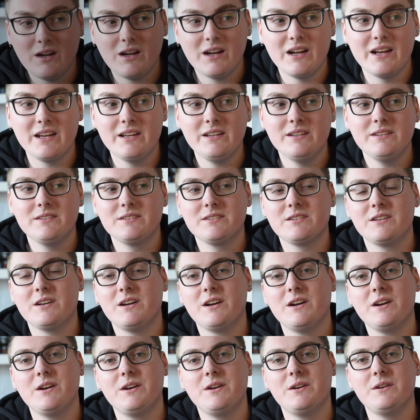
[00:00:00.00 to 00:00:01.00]
Hi,
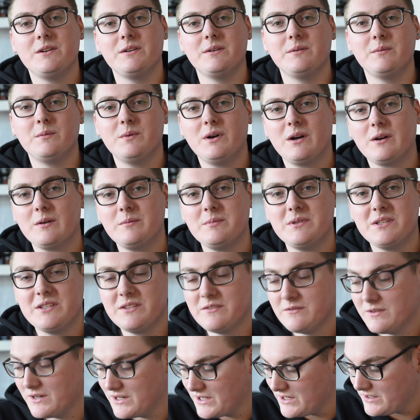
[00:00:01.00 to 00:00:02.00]
so welcome to
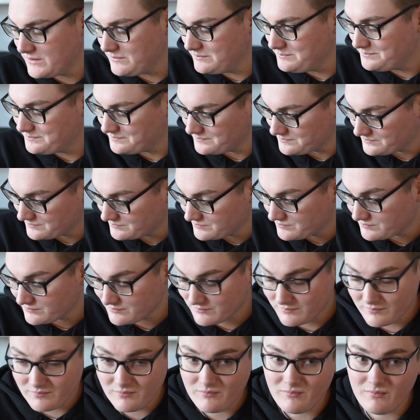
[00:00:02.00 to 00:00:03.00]
this video.
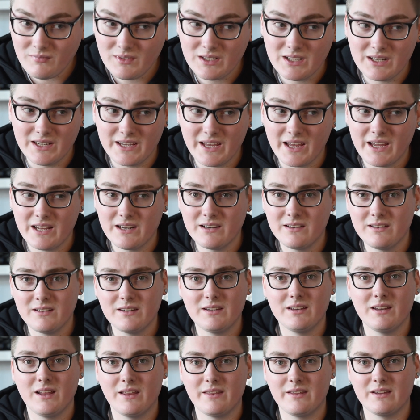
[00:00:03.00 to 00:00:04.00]
Again,
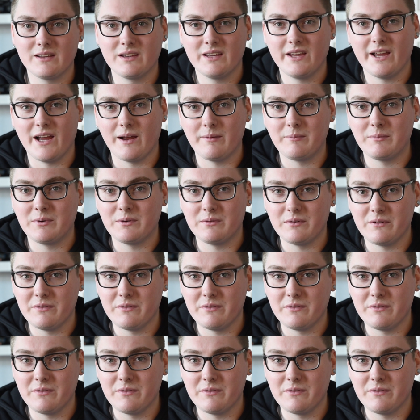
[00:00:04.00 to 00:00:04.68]
another camera